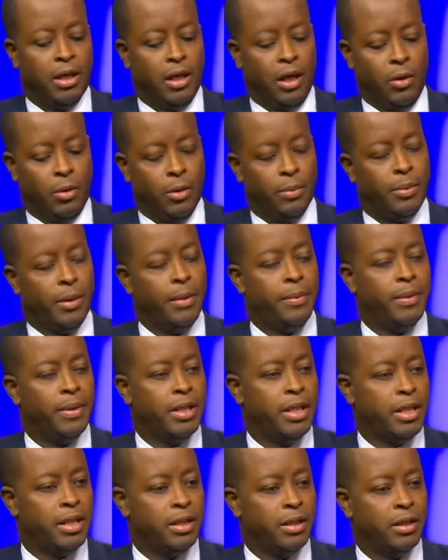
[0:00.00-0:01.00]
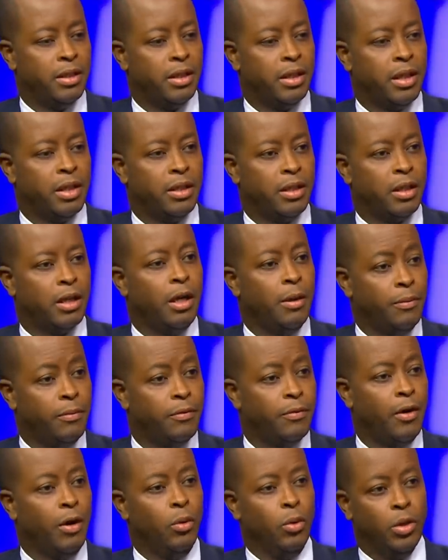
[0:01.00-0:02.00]
our population to kind of come
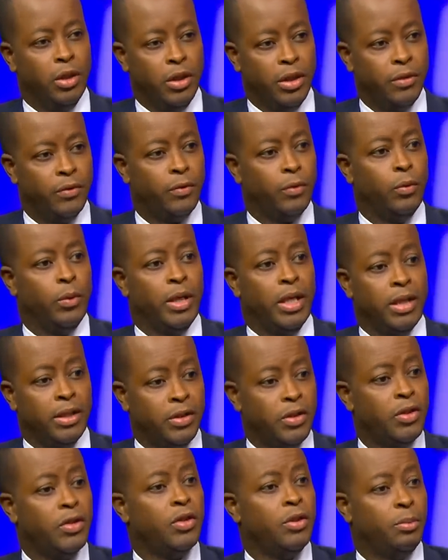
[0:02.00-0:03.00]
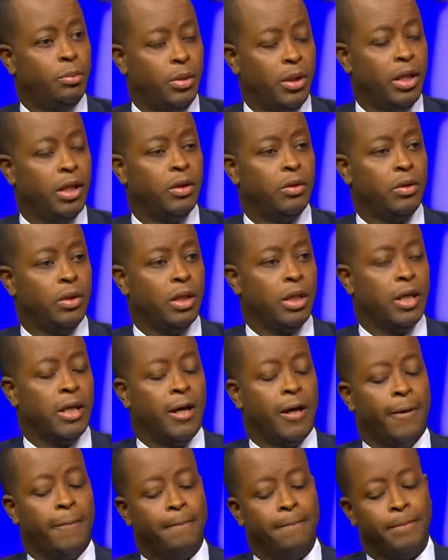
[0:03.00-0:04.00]
forward if we anticipate
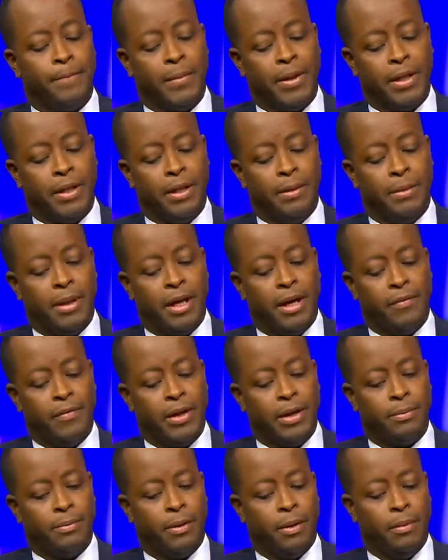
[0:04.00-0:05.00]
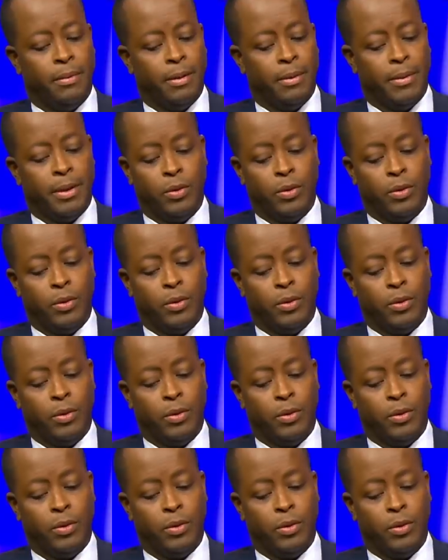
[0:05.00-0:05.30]
that they may have that problem.